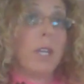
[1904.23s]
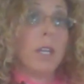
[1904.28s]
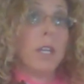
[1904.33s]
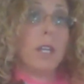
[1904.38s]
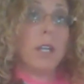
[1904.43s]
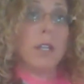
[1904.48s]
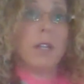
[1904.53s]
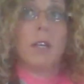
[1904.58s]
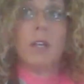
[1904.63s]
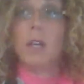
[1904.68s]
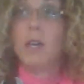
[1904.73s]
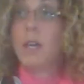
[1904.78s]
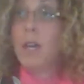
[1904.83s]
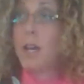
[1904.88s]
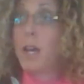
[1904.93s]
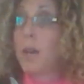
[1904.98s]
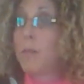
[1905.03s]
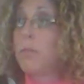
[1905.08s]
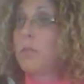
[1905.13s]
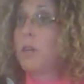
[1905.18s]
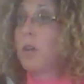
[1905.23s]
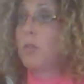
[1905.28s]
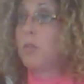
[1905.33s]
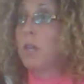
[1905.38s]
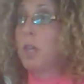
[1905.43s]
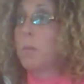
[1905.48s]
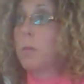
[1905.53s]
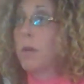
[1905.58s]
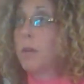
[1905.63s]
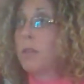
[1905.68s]
we need.
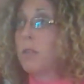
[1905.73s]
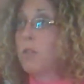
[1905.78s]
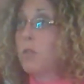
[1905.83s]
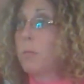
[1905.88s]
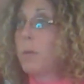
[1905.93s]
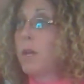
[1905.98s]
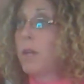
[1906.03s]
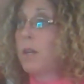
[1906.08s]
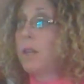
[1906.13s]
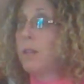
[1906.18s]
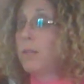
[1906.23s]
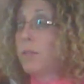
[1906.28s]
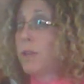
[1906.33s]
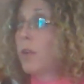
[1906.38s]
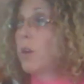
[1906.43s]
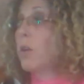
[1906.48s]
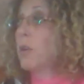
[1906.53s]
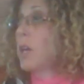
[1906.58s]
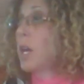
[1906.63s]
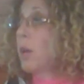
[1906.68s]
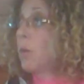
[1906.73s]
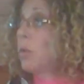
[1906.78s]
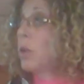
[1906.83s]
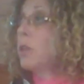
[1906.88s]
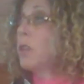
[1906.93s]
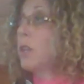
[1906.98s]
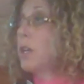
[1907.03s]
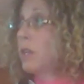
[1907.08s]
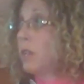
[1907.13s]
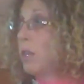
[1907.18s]
FDOT participated and said, okay, we
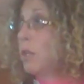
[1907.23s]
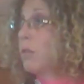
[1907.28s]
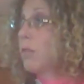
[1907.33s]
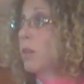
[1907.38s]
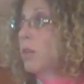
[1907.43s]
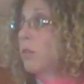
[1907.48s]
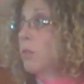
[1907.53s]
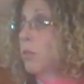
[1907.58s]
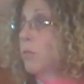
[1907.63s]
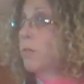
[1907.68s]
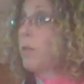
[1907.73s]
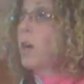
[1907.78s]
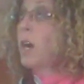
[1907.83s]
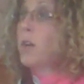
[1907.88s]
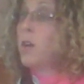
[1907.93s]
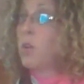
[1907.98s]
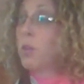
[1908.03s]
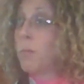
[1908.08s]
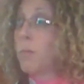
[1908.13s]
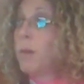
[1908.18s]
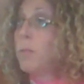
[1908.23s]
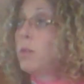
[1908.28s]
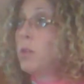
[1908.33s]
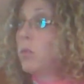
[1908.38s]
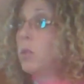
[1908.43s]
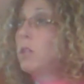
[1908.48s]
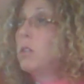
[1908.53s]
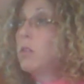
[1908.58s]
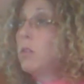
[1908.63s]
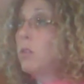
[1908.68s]
think these things are fine, or maybe
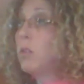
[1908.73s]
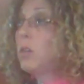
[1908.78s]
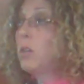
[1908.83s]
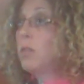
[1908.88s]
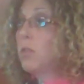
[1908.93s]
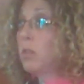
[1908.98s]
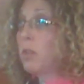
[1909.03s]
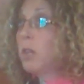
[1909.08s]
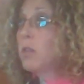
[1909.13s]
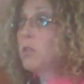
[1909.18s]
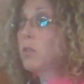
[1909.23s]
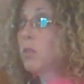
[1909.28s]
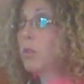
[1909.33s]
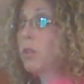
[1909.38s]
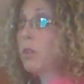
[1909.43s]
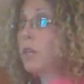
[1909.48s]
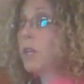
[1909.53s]
you need to do these additional